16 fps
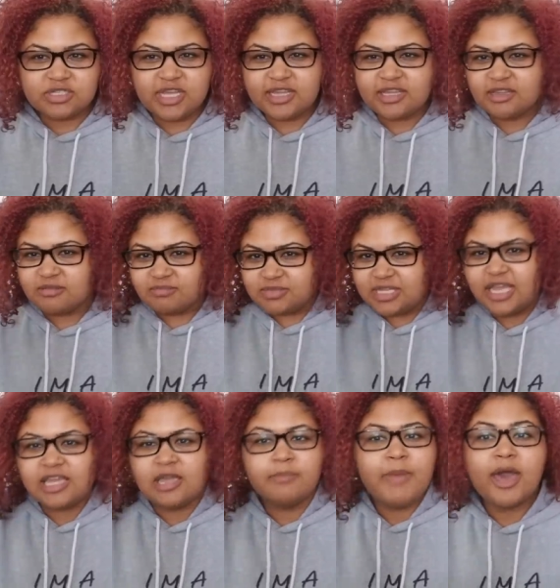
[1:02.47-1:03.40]
taking
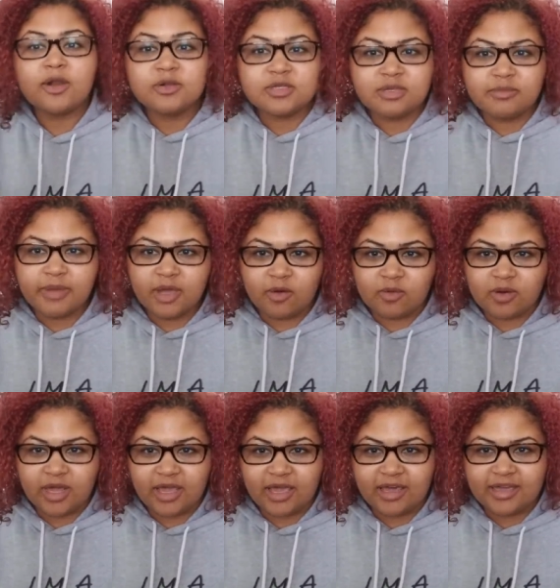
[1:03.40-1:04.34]
taking matters in my own
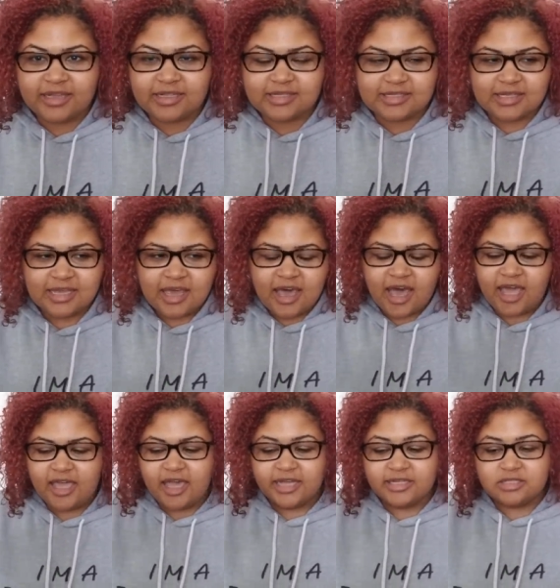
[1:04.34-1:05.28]
hands
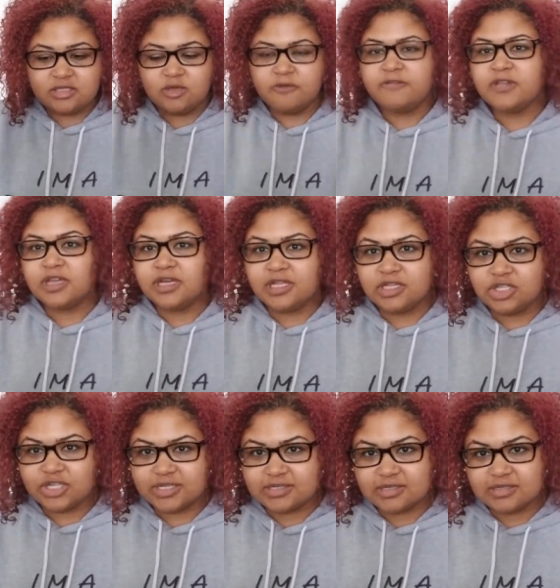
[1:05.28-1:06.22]
i i do feel an
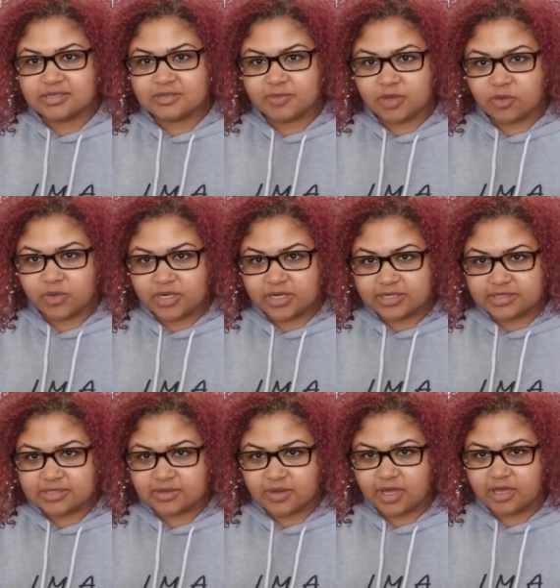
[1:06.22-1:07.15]
injustice is being
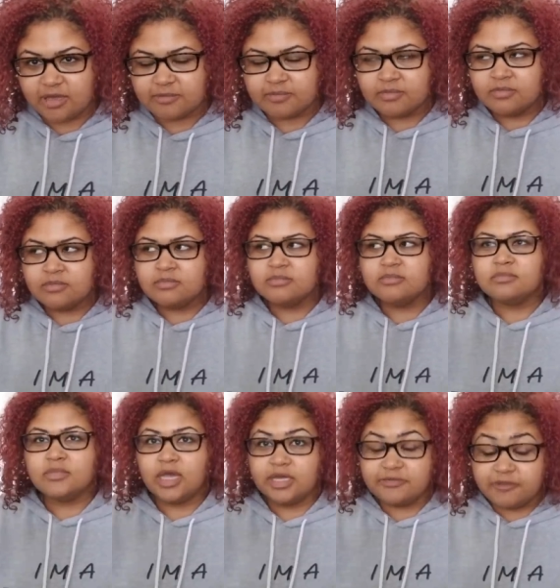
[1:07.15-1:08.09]
witnessed okay
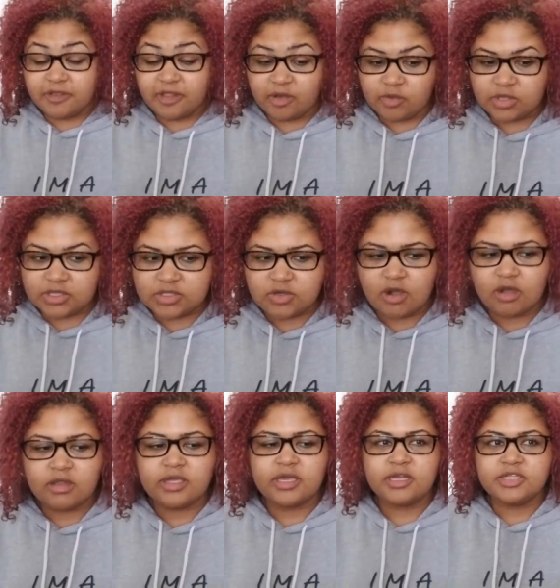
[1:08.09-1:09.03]
I feel that really
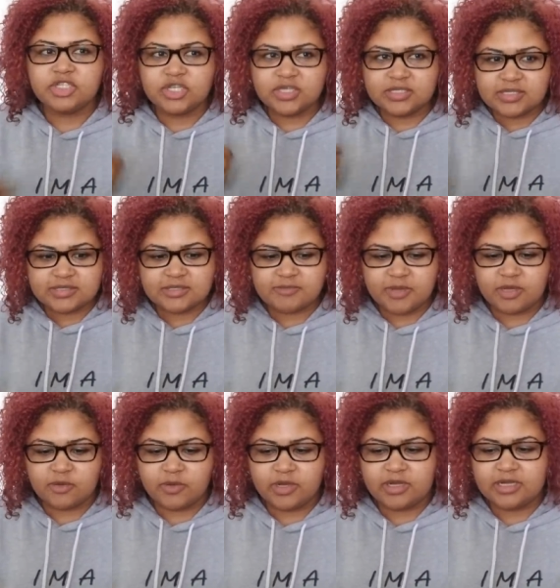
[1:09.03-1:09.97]
strongly. And injustice is
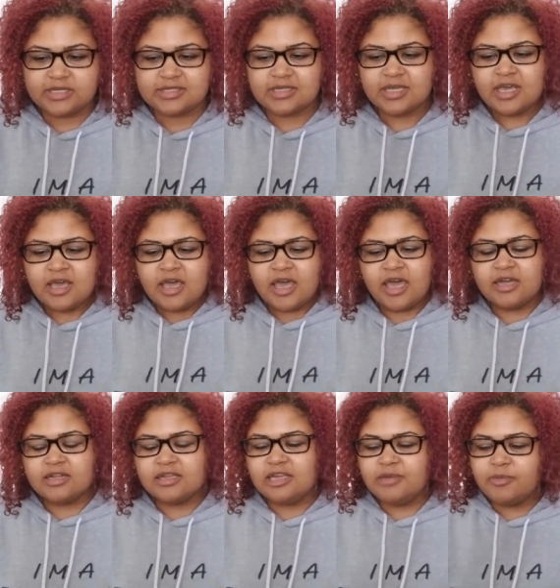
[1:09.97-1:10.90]
being witnessed.
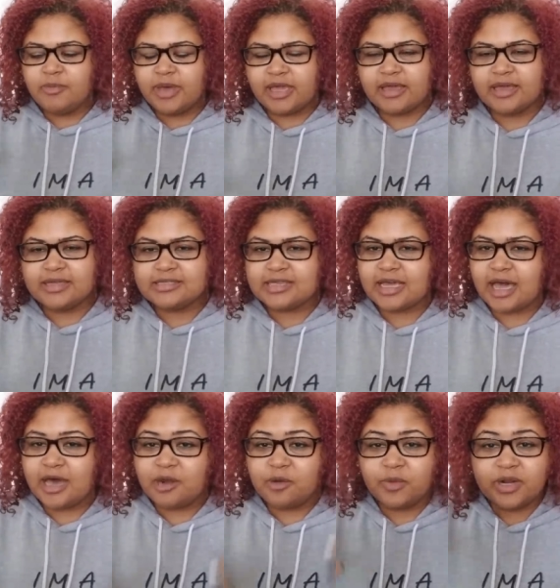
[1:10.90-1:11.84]
And keep in mind, guys, like,
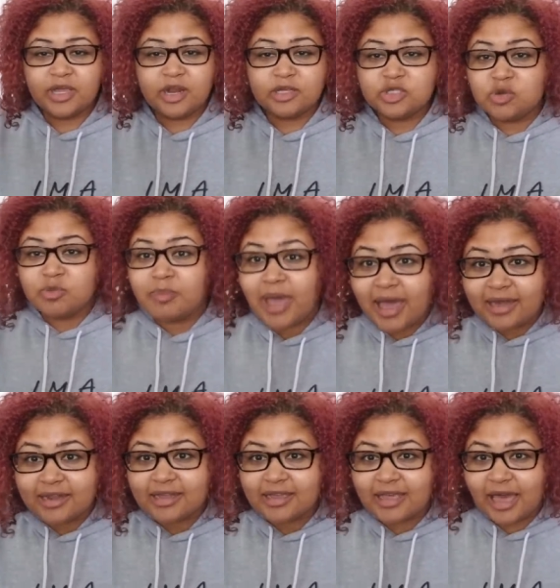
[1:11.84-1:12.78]
I don't want to get all
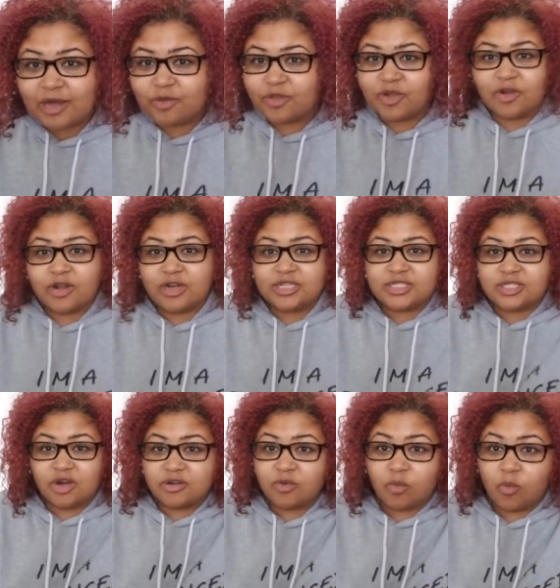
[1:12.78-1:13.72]
dramatic. I don't think you're going to
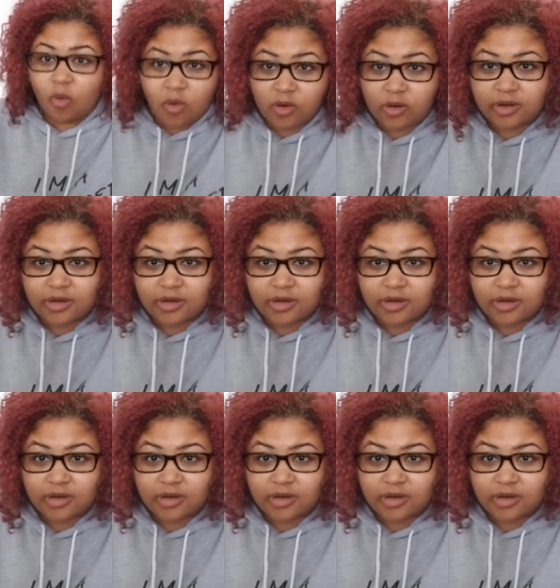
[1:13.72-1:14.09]
start a war